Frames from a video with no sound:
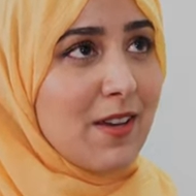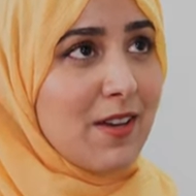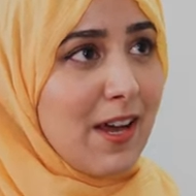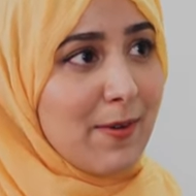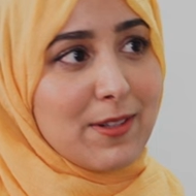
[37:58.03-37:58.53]

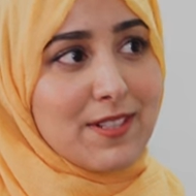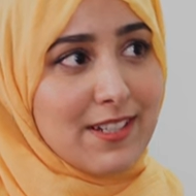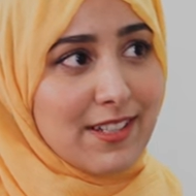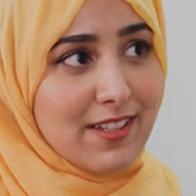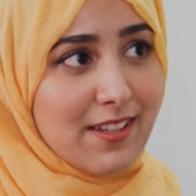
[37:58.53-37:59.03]
how it looks
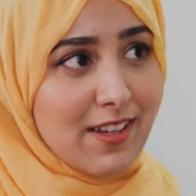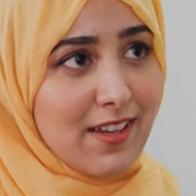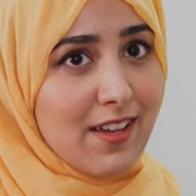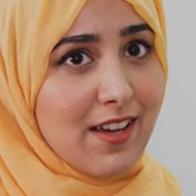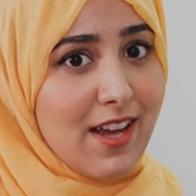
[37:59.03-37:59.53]
like
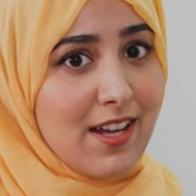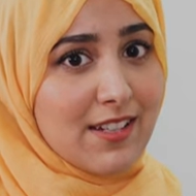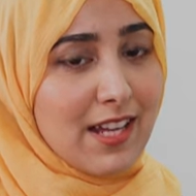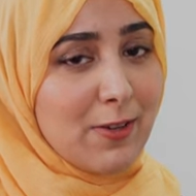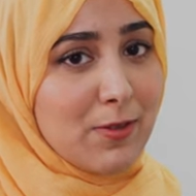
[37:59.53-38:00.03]

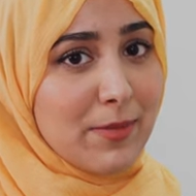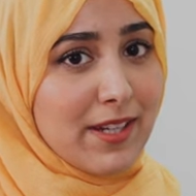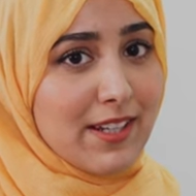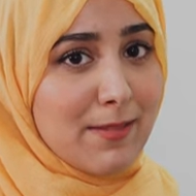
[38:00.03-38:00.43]
and how it might